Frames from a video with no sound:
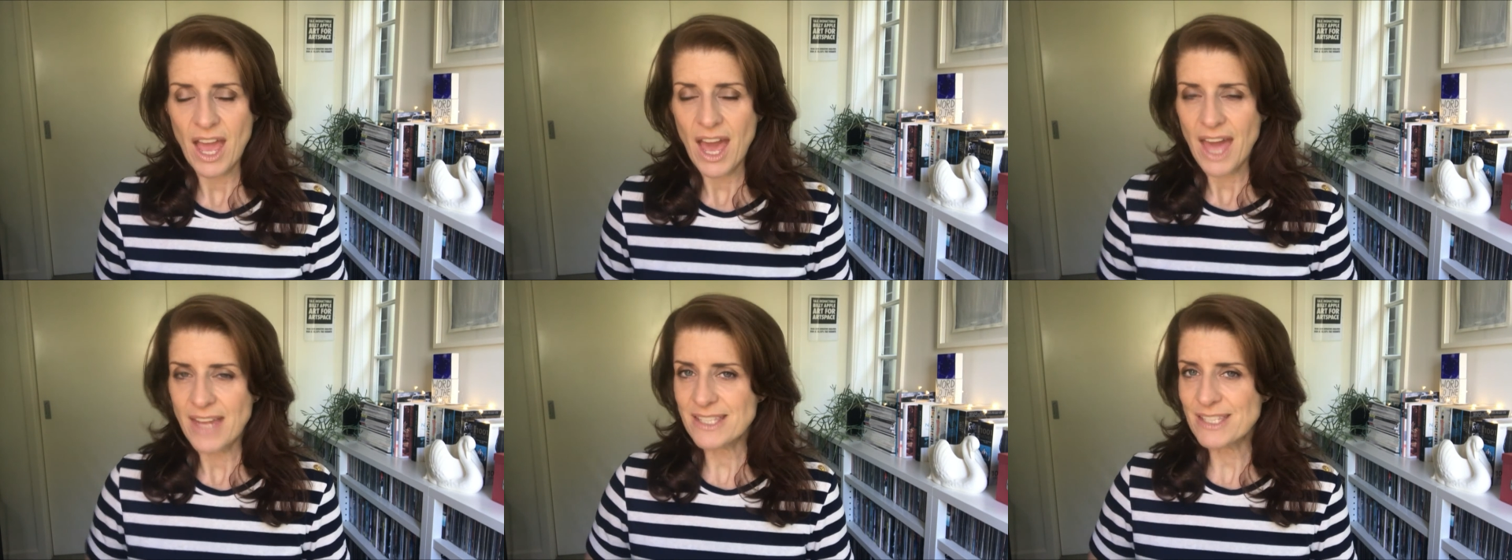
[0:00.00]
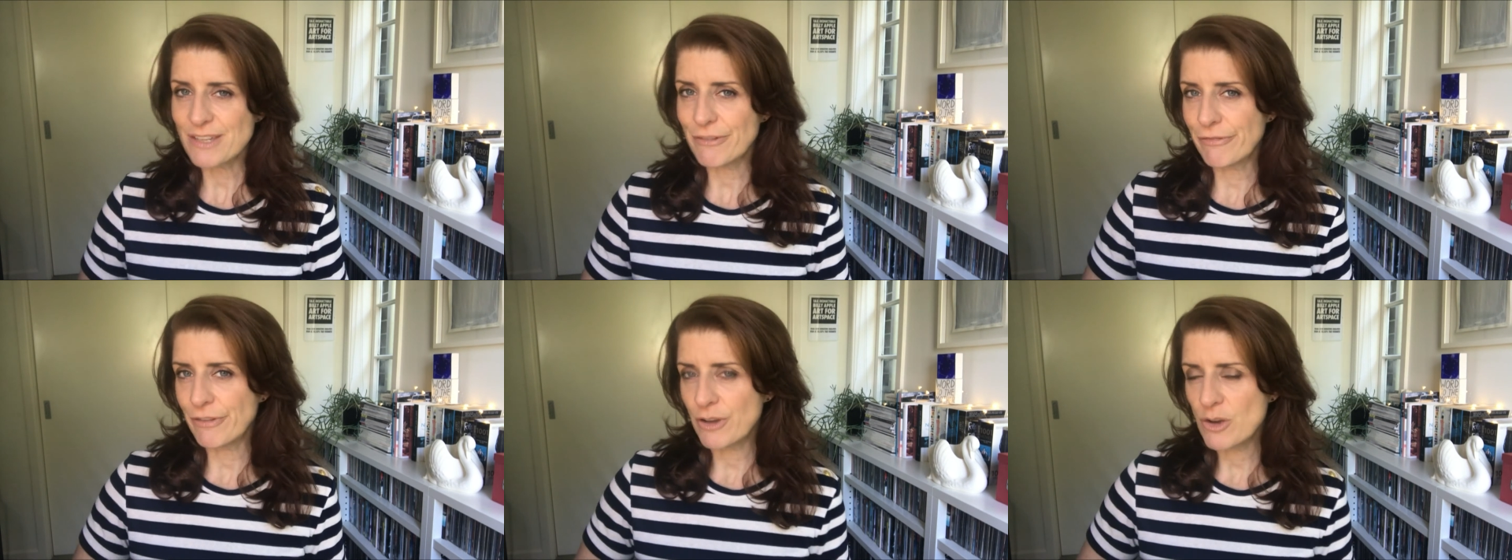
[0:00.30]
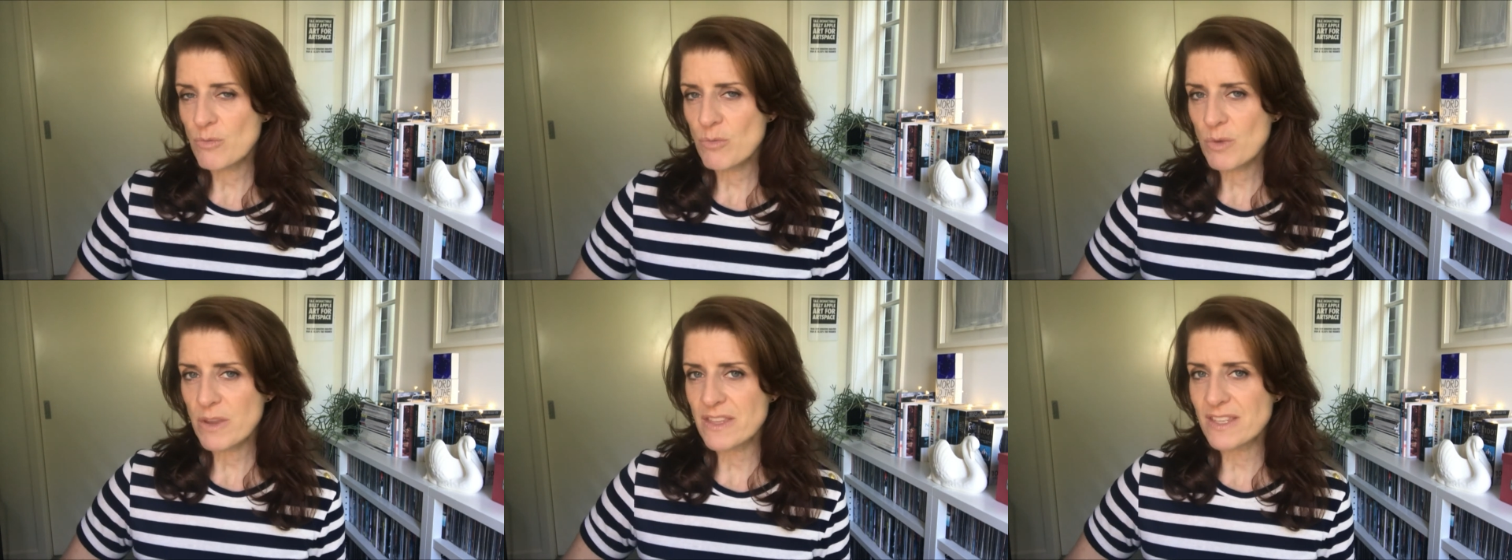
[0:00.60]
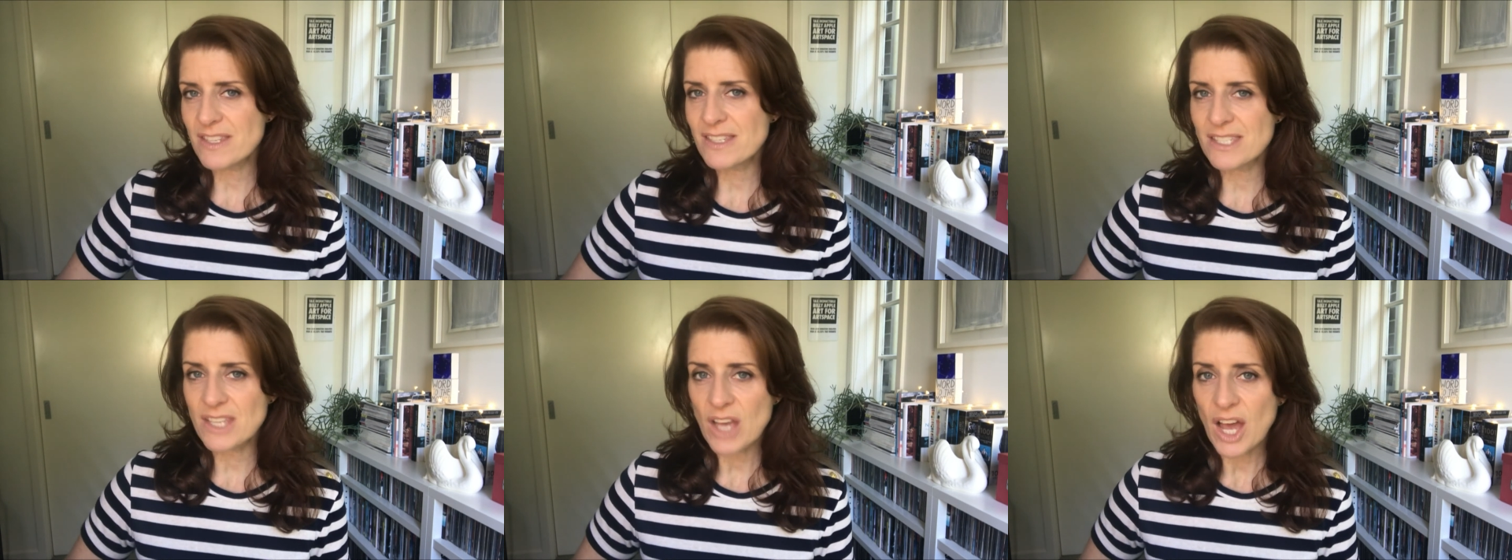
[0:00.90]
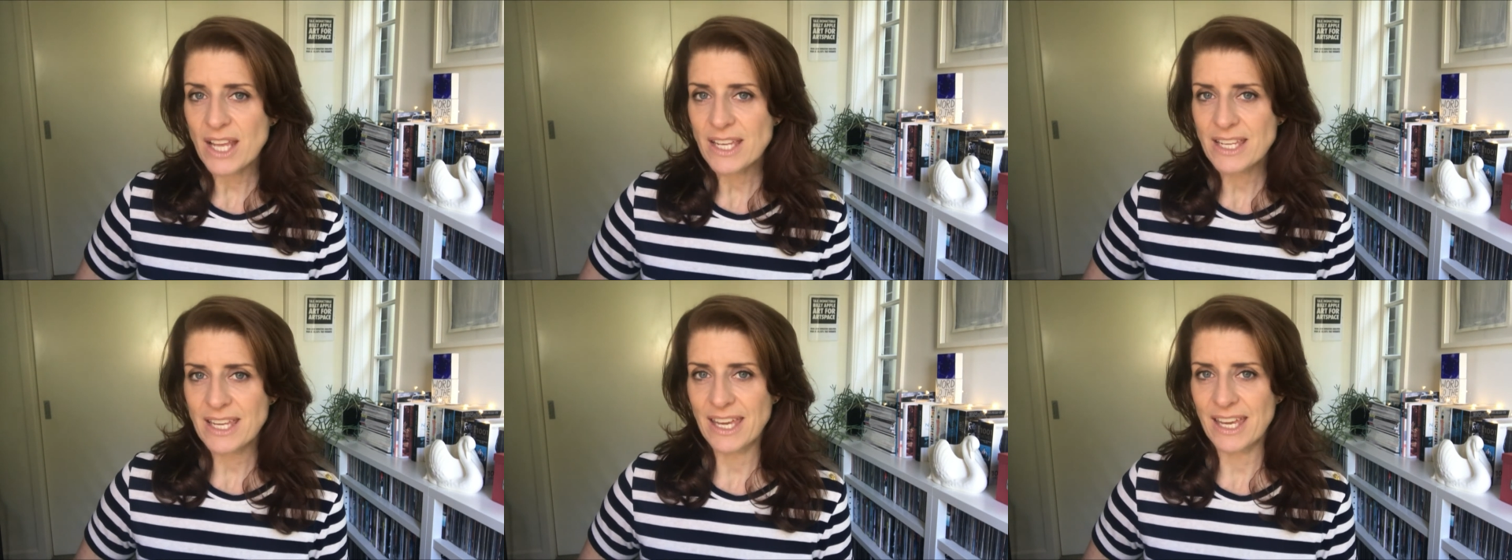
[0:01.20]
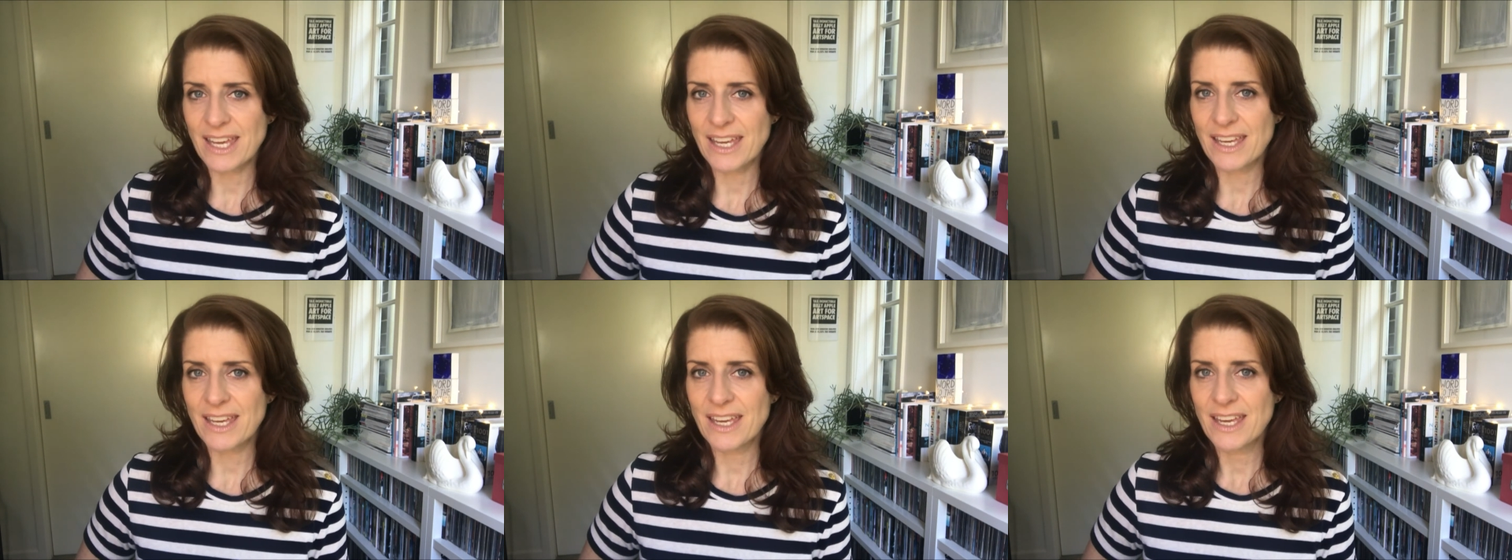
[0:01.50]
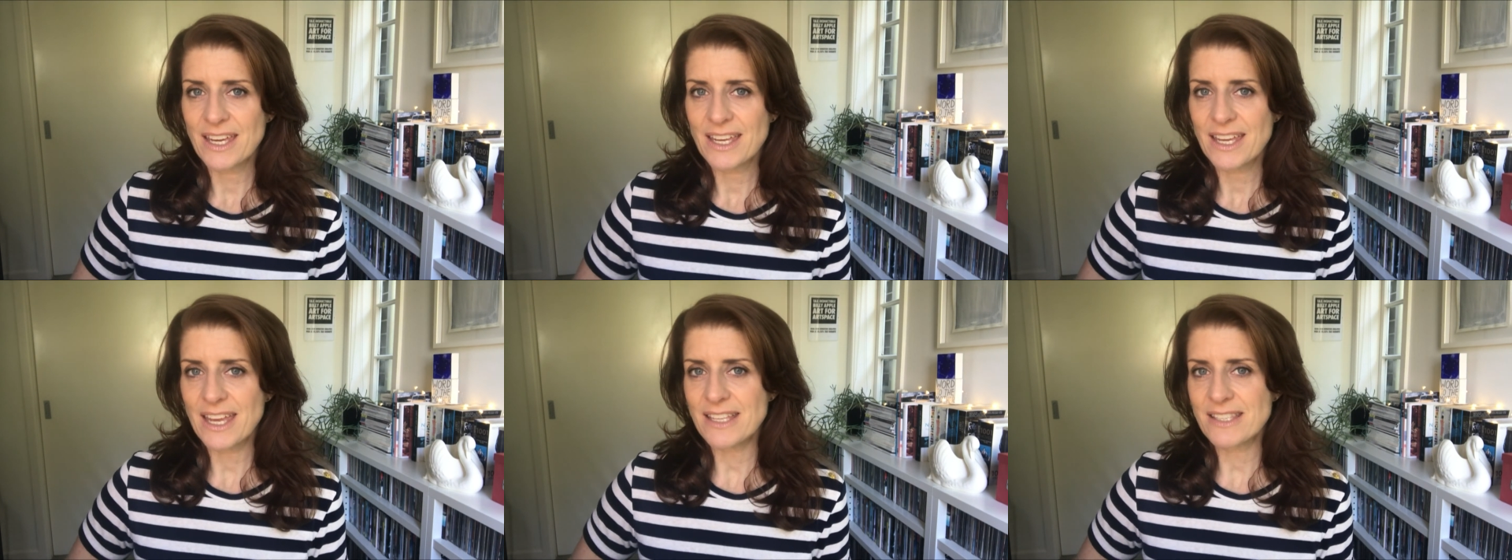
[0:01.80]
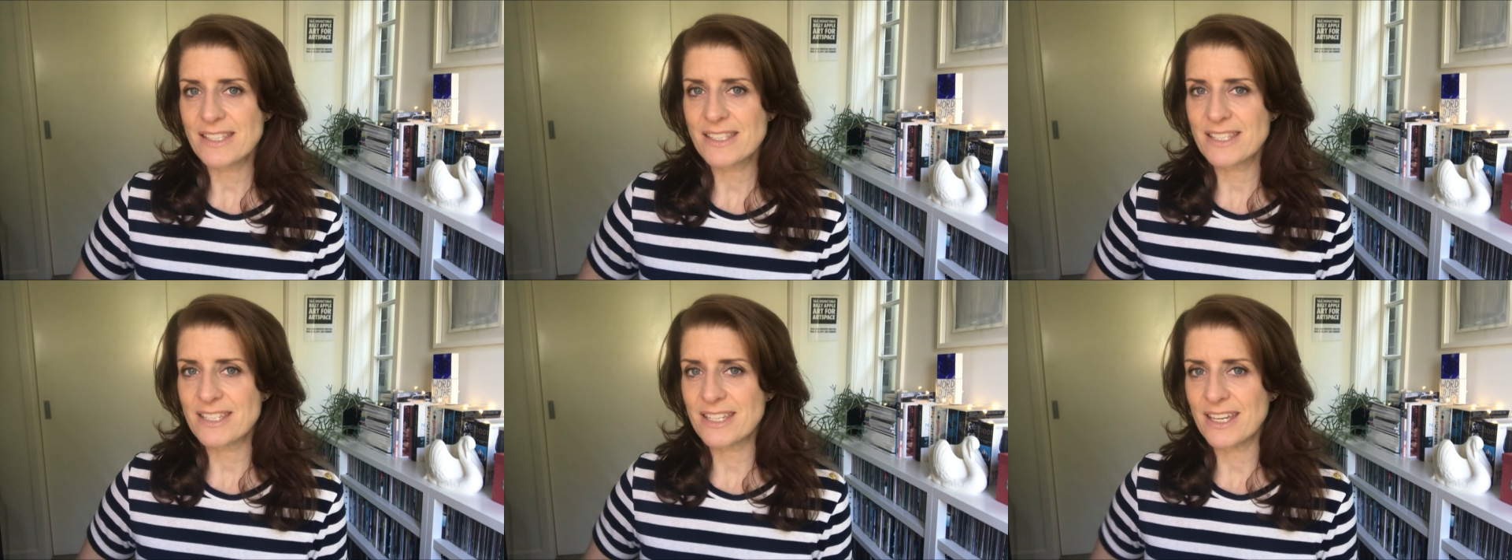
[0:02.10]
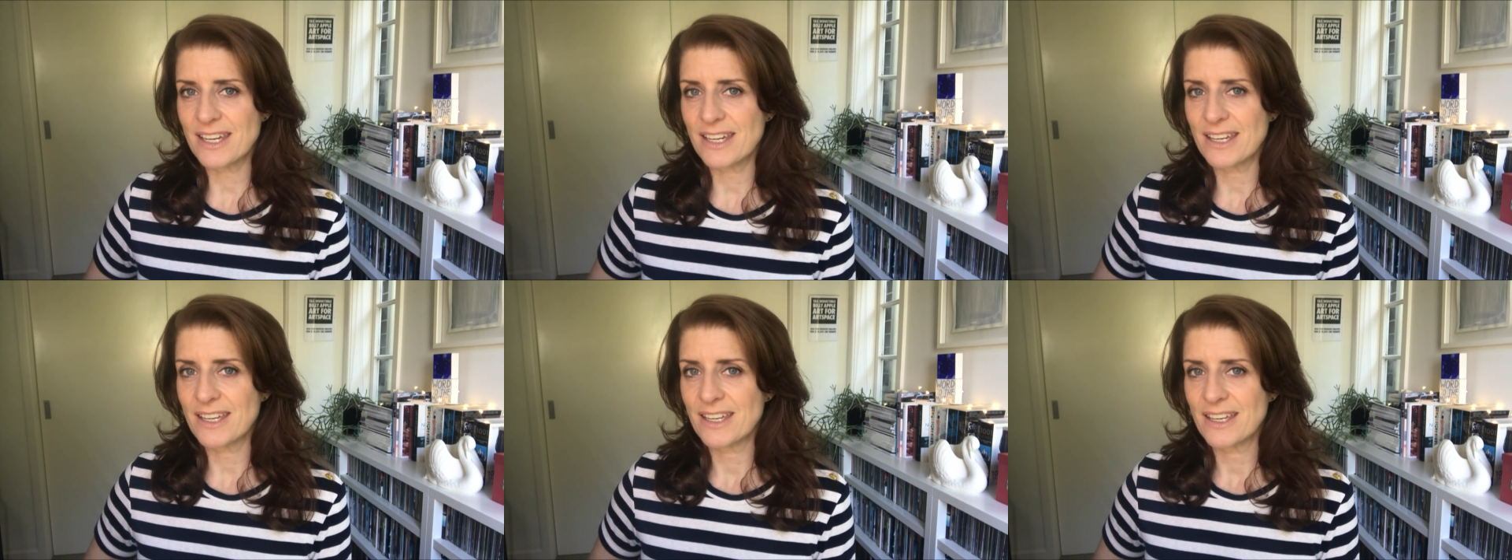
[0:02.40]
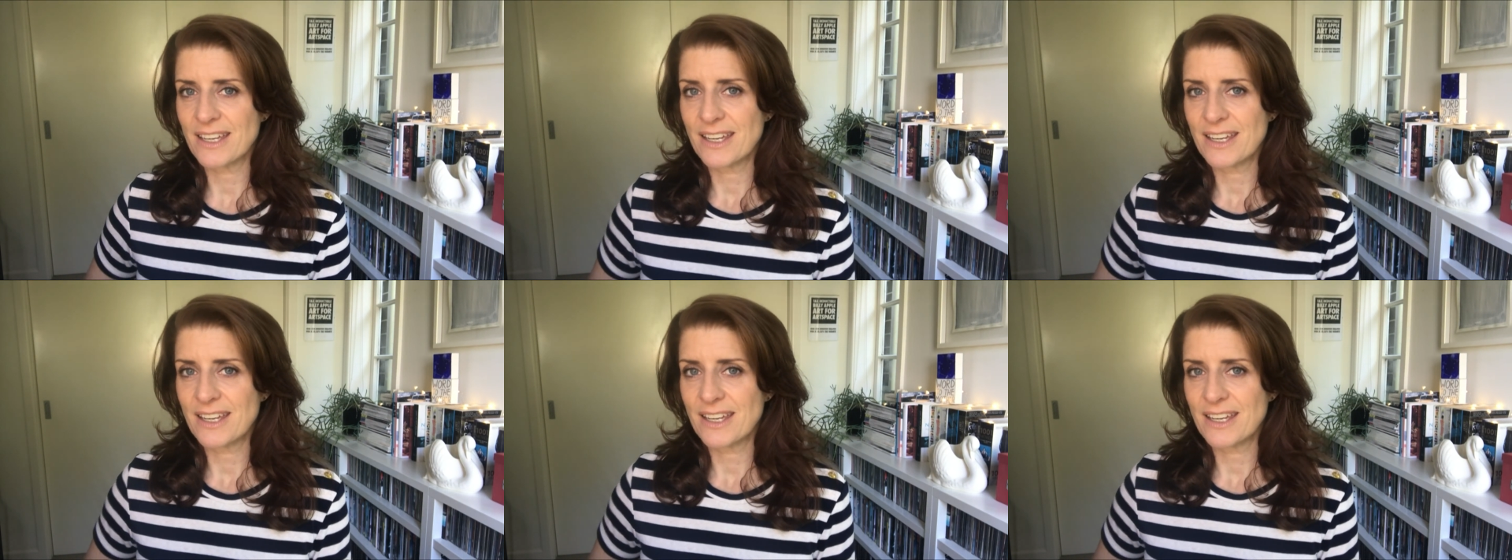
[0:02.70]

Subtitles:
And it's a film where the sidekick gets to